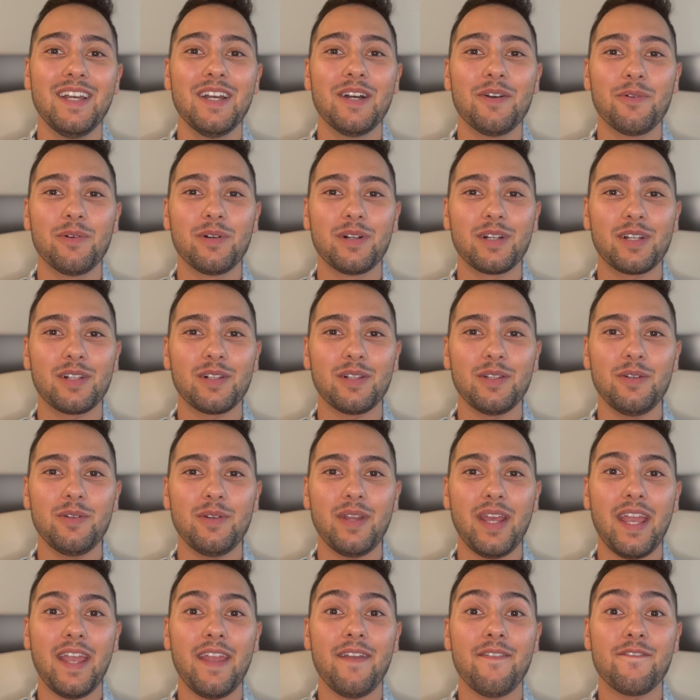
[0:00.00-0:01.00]
will include
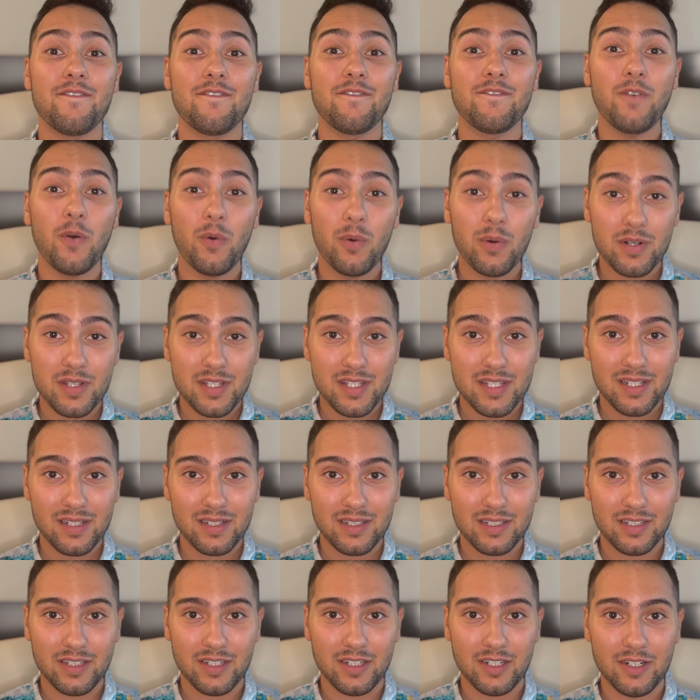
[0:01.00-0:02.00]
a
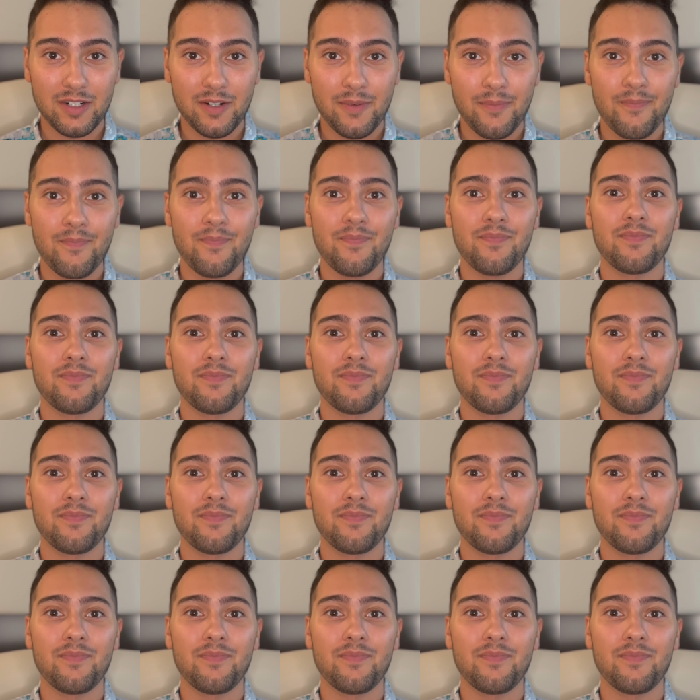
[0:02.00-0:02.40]
4-cylinder